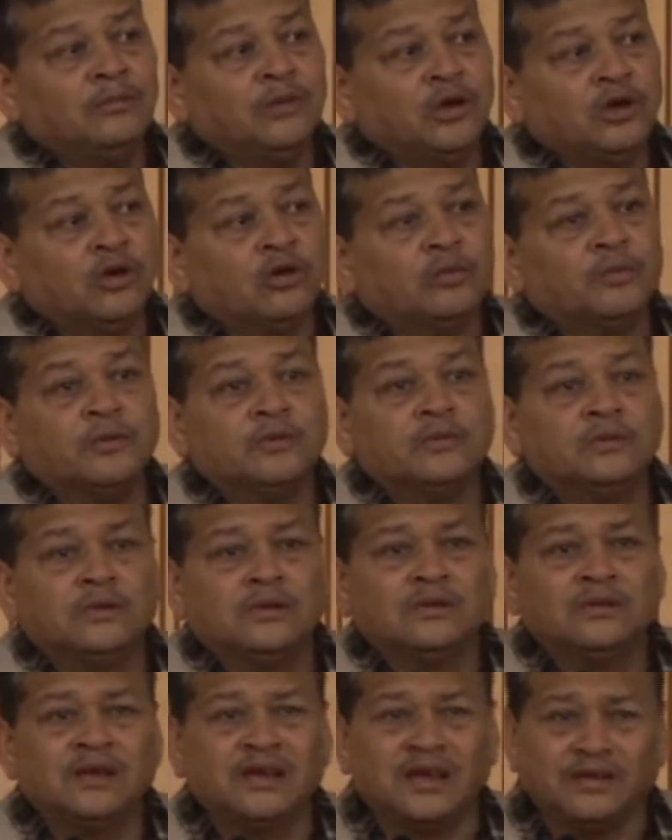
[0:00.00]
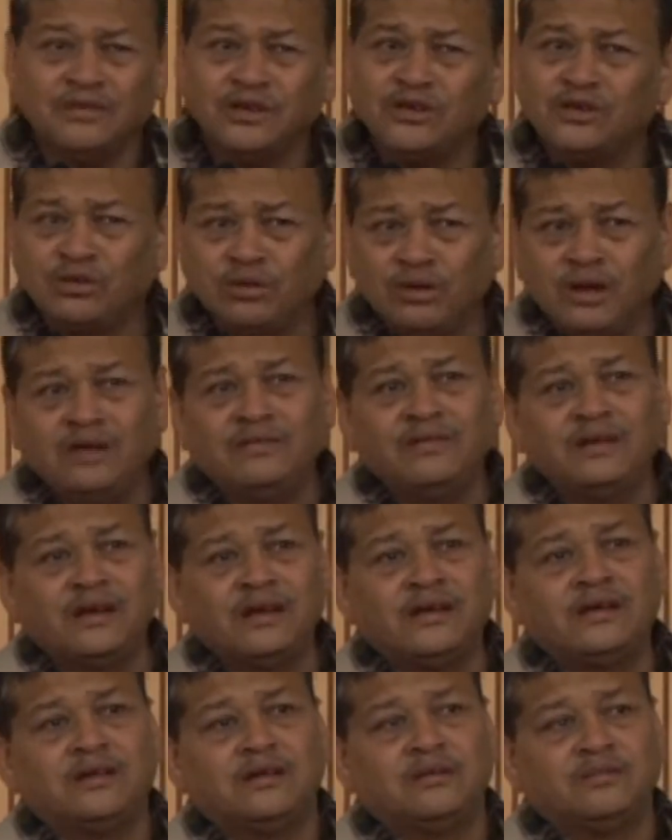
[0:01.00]
be open that even today when
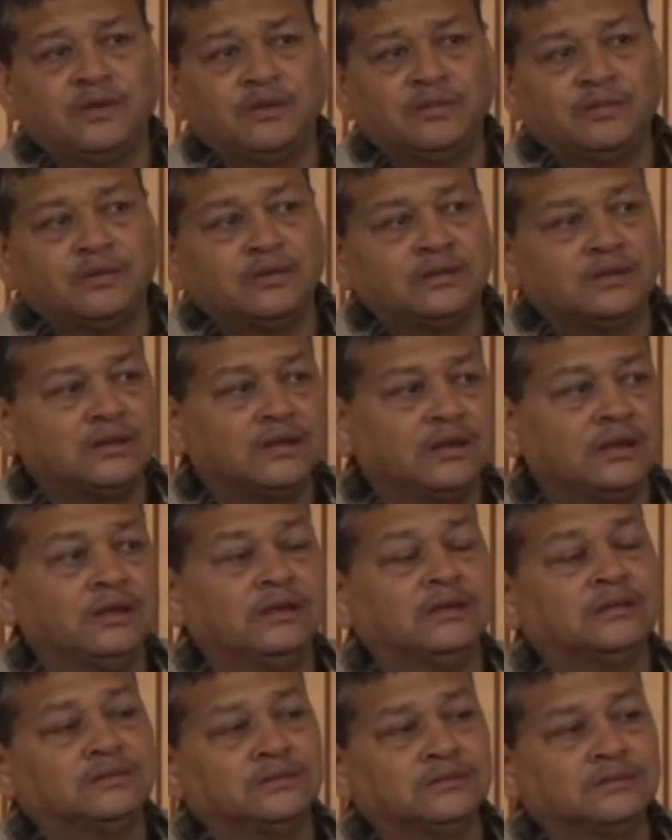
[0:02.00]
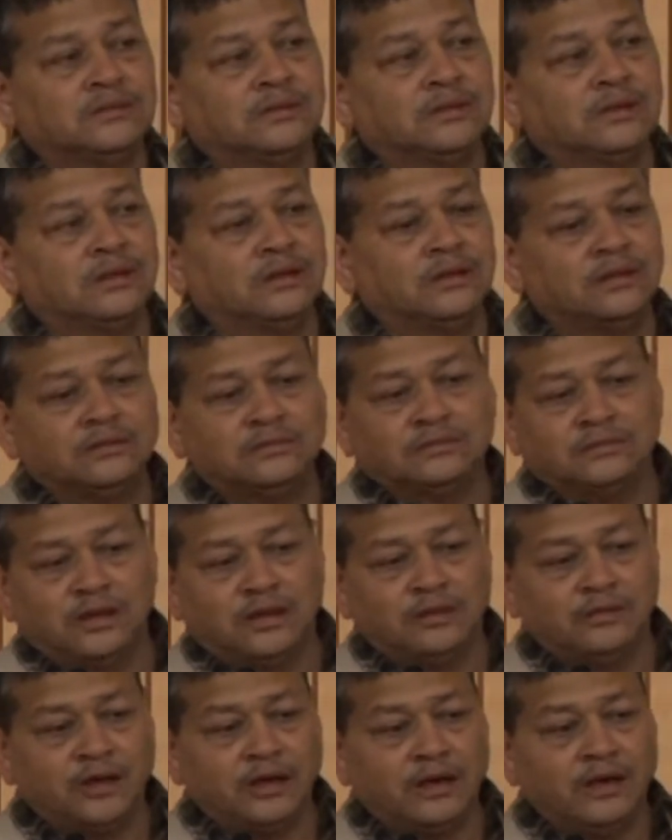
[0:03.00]
I tell people that, hey,
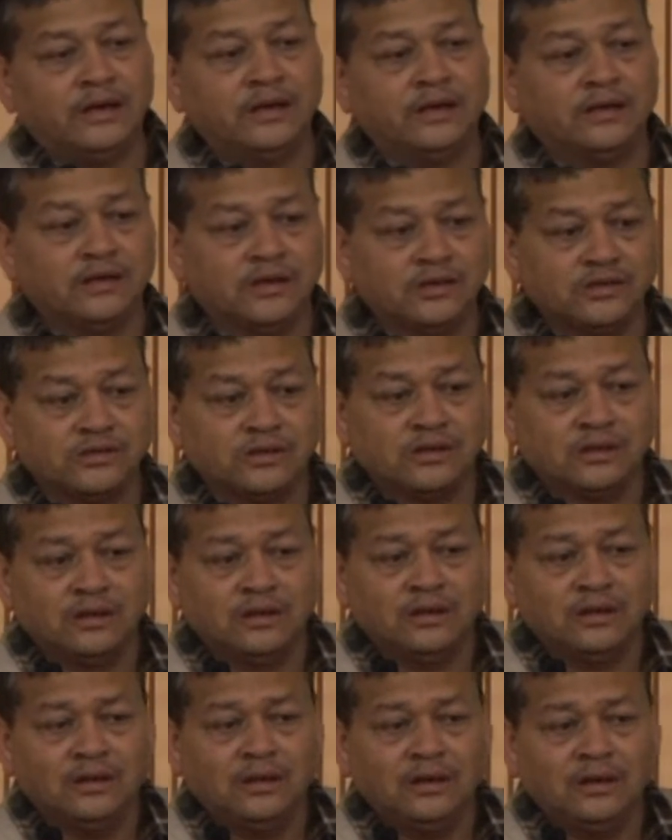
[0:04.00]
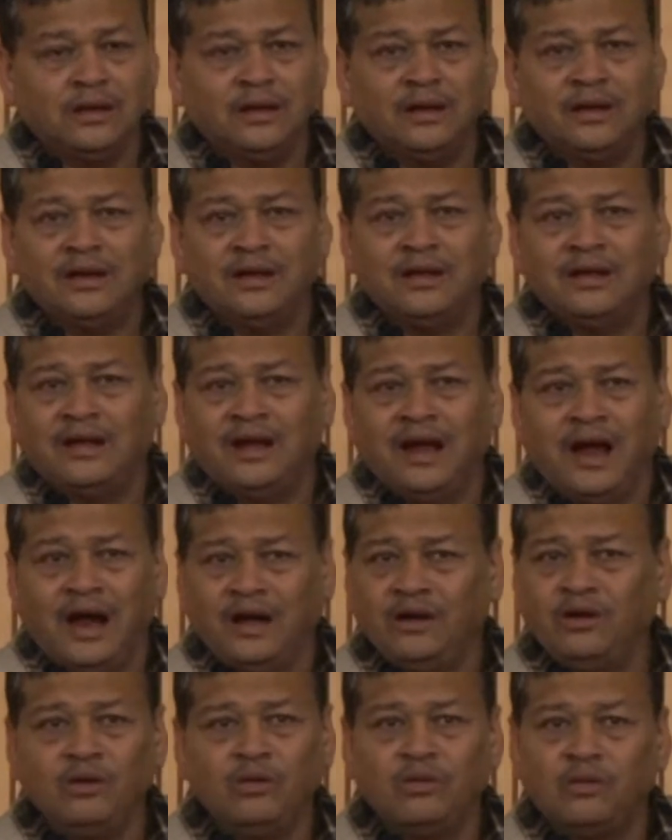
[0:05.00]
I'm an IIT graduate,
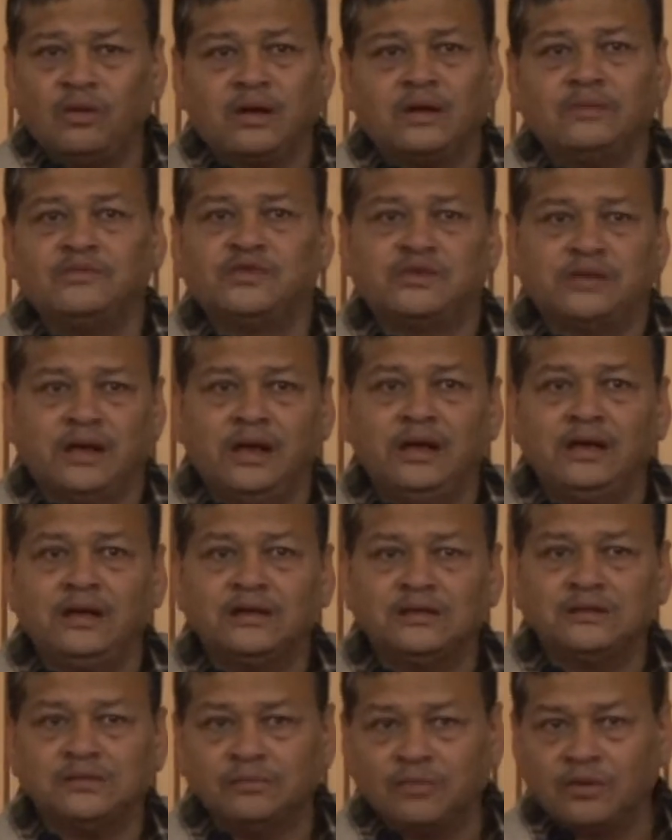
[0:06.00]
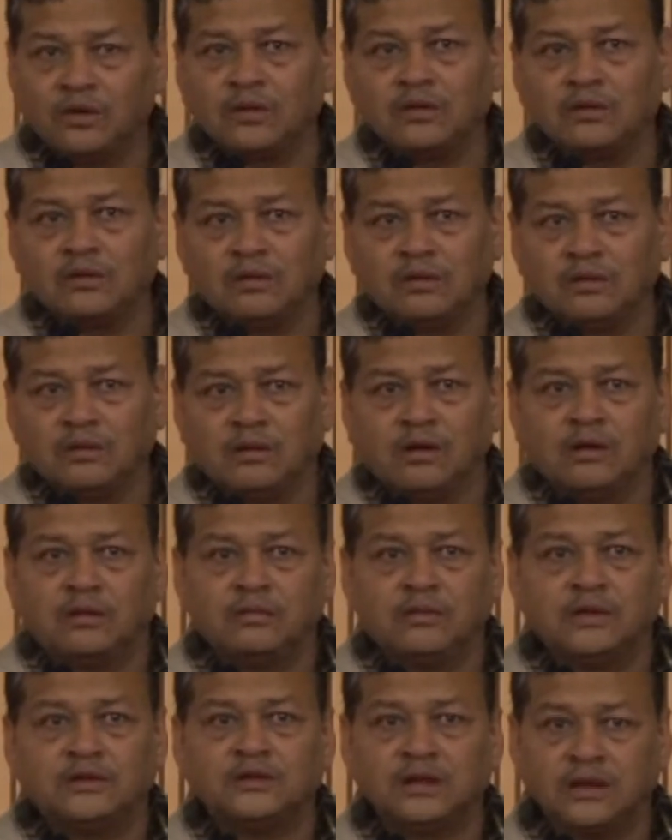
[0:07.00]
I don't know what I'm saying is important or
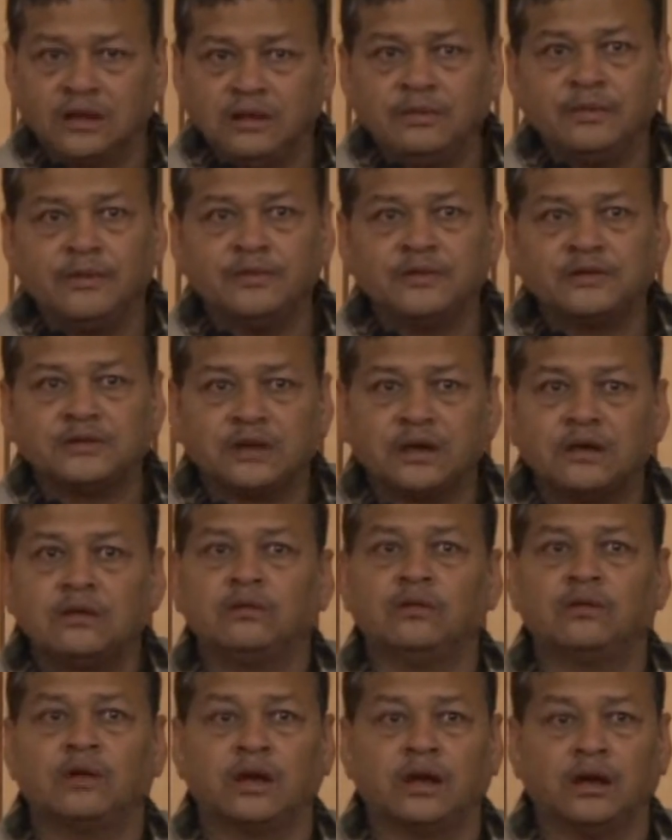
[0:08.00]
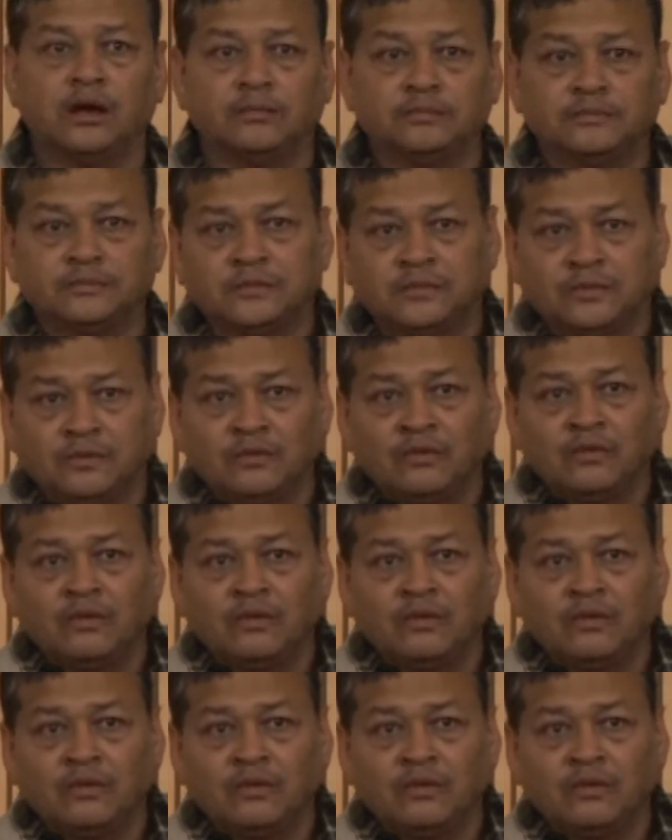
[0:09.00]
not, but suddenly people start looking up.